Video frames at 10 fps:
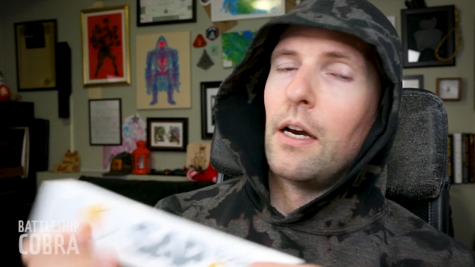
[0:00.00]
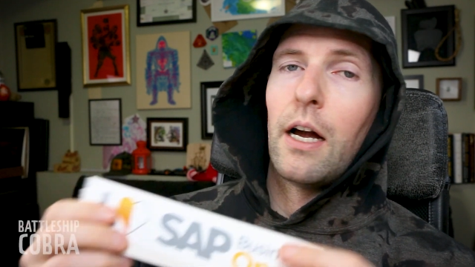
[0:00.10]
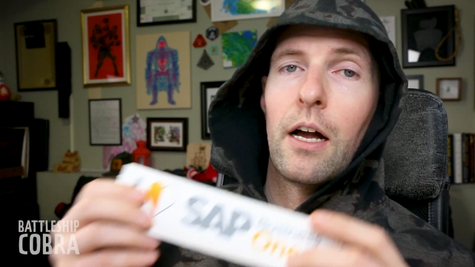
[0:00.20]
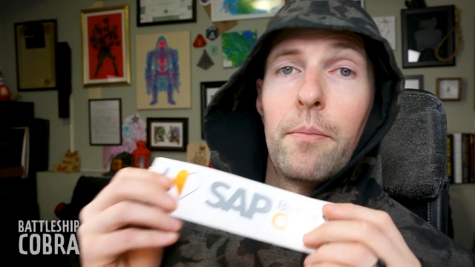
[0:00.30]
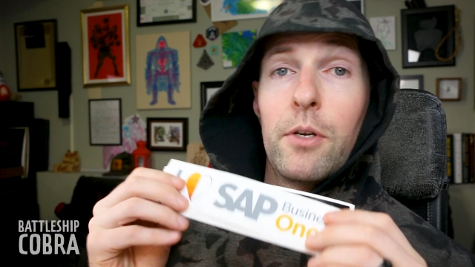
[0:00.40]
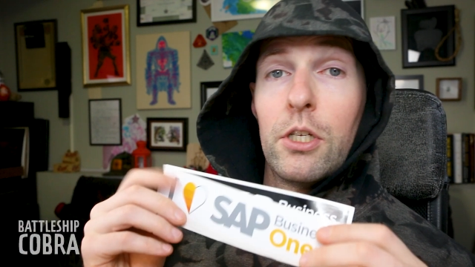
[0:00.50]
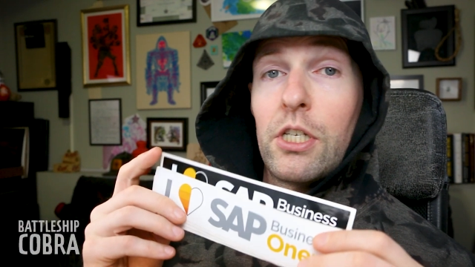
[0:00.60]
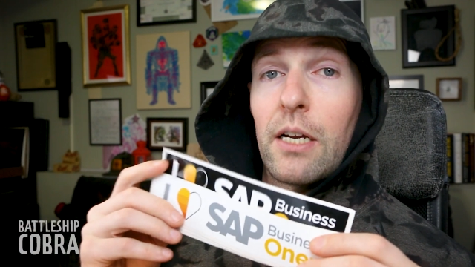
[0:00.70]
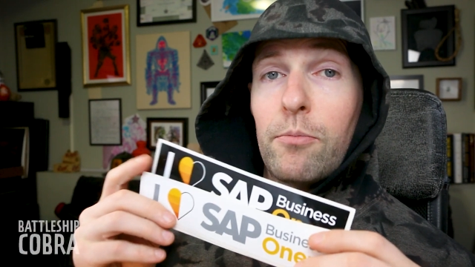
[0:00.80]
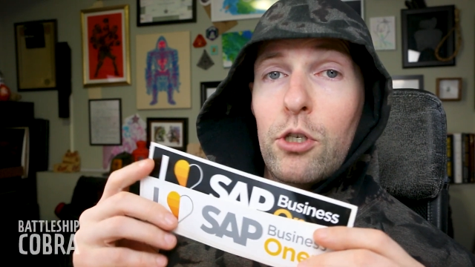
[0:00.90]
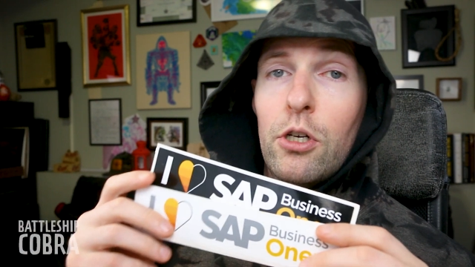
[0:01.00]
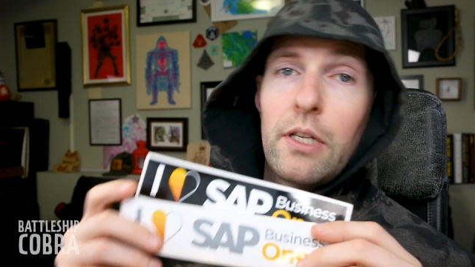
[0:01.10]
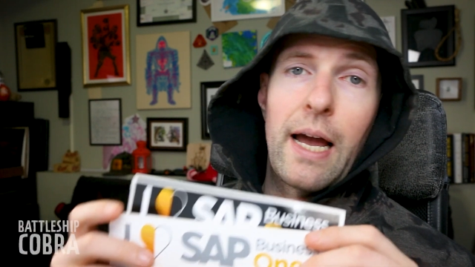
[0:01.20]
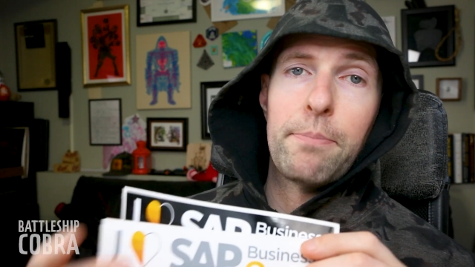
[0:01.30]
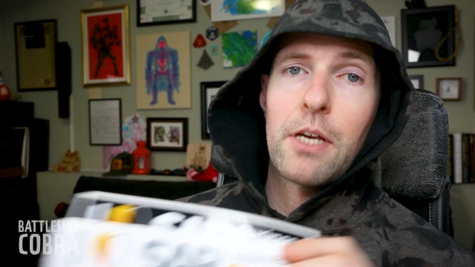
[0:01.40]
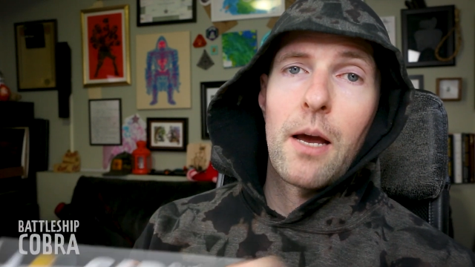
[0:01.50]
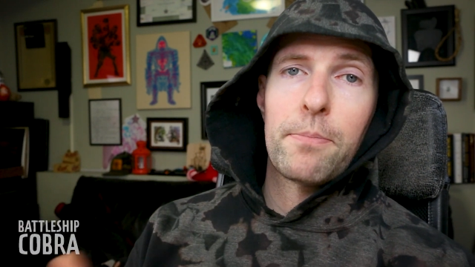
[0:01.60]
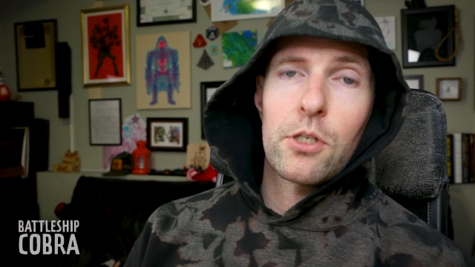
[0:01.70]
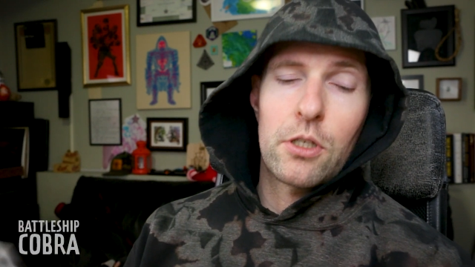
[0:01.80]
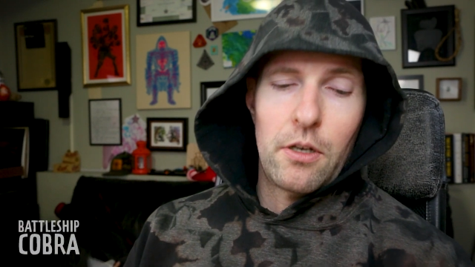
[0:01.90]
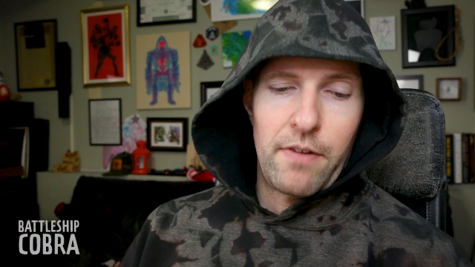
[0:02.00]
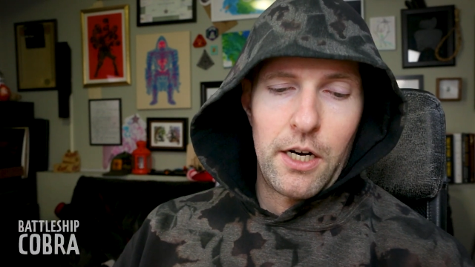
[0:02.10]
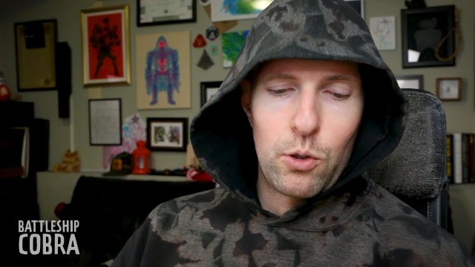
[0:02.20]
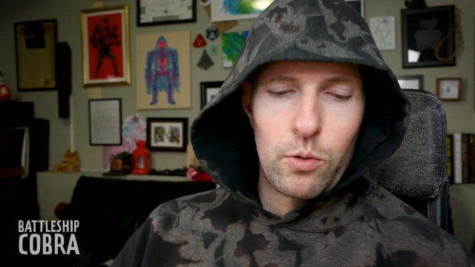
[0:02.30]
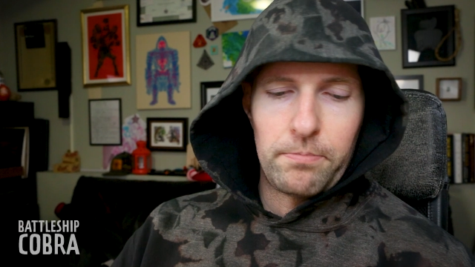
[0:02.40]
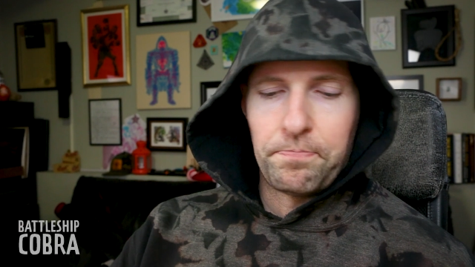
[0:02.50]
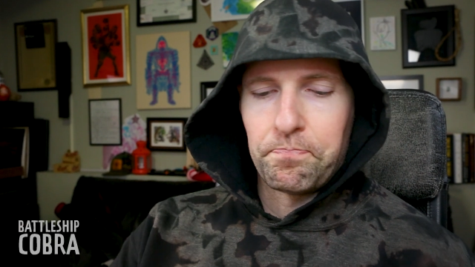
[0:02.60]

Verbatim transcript: Um, you can stick them to your laptops. They're very cool